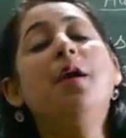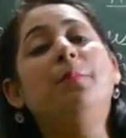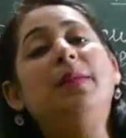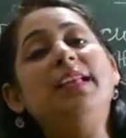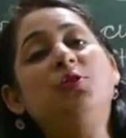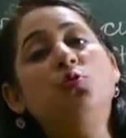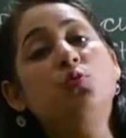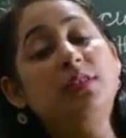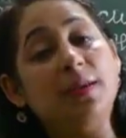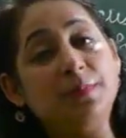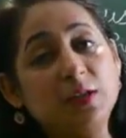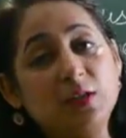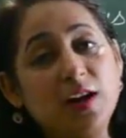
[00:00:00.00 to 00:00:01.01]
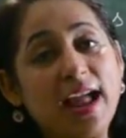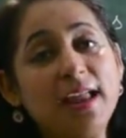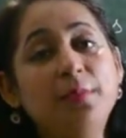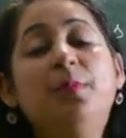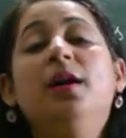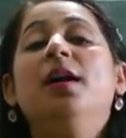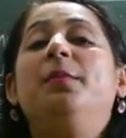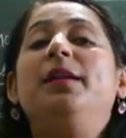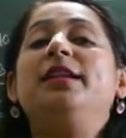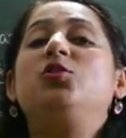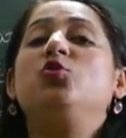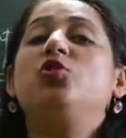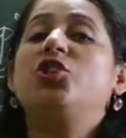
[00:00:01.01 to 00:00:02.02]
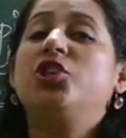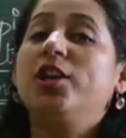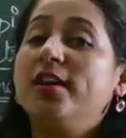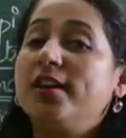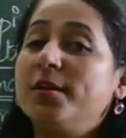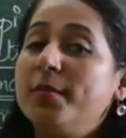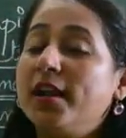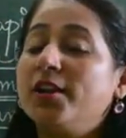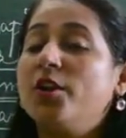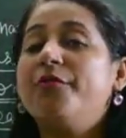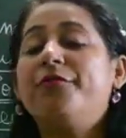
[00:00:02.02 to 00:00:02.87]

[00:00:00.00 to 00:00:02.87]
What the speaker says: Please do subscribe. Please do share among your